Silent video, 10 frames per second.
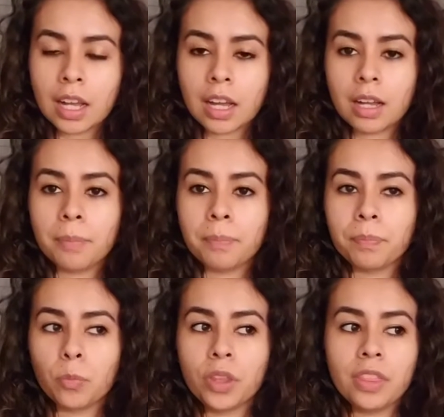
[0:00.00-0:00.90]

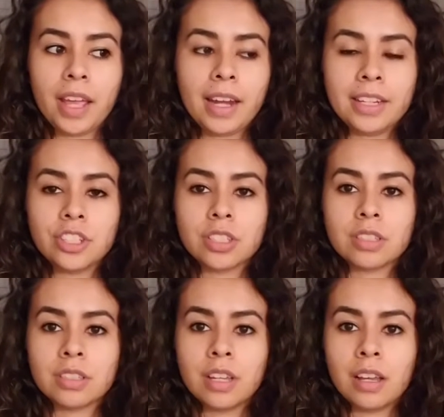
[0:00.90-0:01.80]
with that,
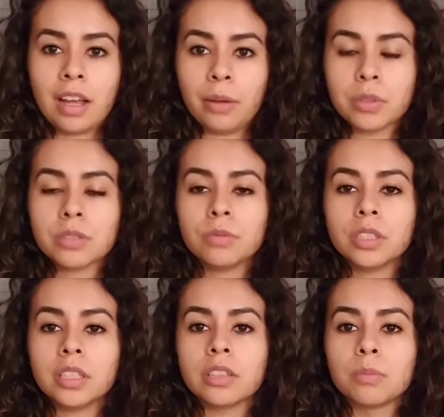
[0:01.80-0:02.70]
I wasn't
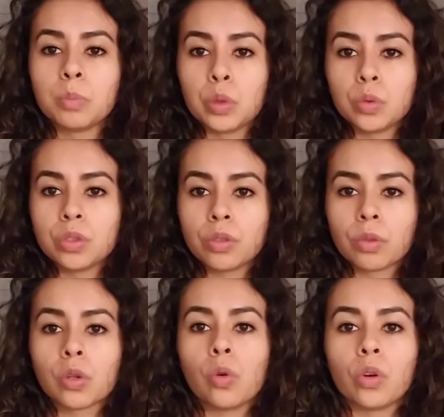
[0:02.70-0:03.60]
really in the mood to
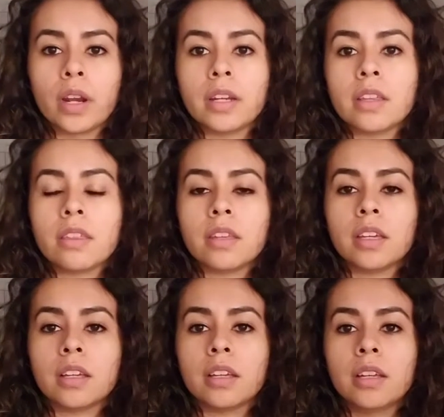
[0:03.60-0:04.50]
record
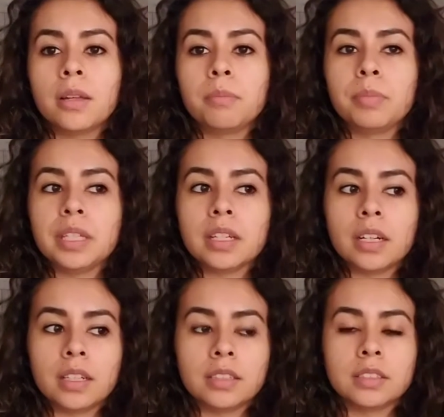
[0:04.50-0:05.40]
anything
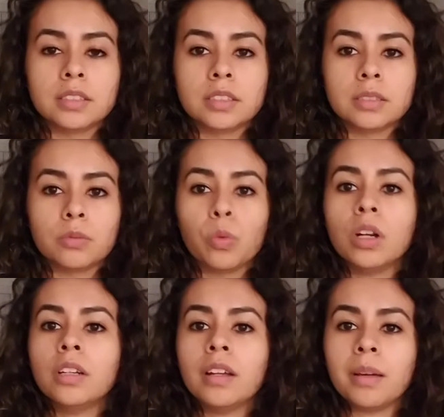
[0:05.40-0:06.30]
because,
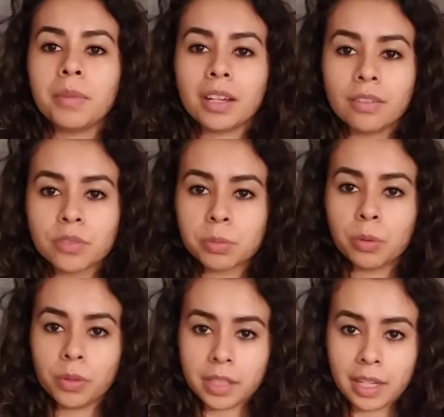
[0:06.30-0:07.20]
one, I'm not comfortable
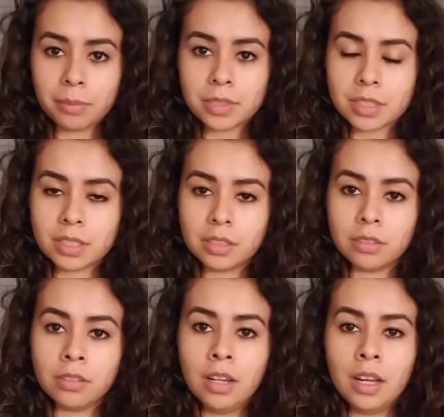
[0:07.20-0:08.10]
with the camera
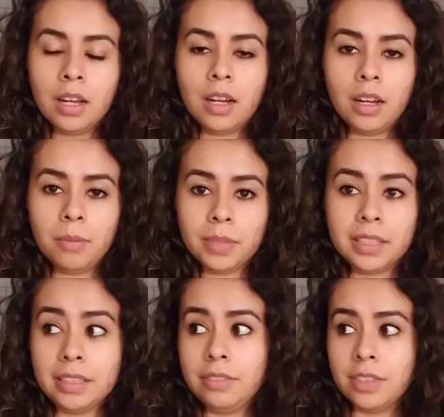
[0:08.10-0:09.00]
still.
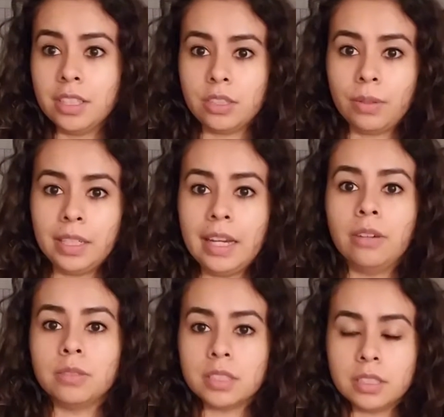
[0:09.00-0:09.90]
Even this right now
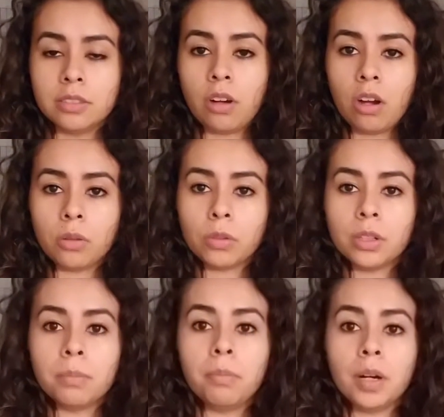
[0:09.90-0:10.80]
is still
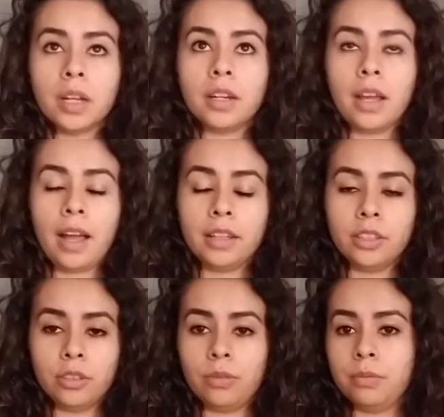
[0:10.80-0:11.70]
awkward, but,
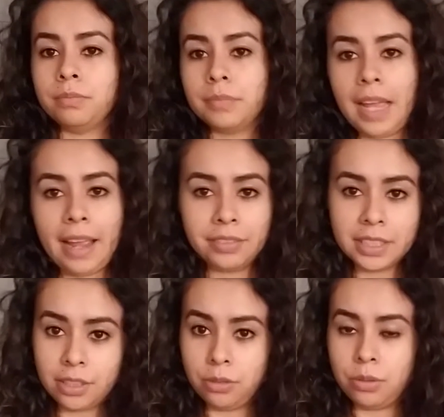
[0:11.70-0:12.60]
you know, I have to
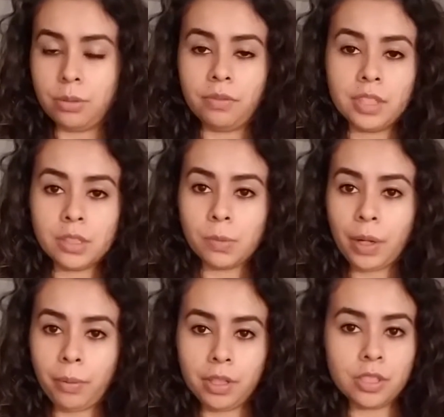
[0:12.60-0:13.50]
get used to it. If this is what
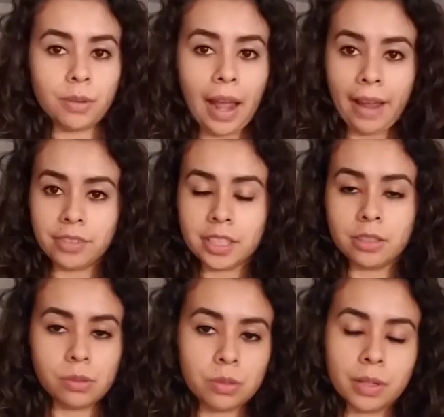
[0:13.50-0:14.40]
I want to do, I have to get
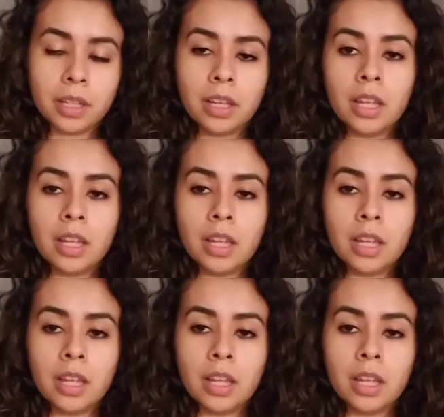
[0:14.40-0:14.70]
used to it.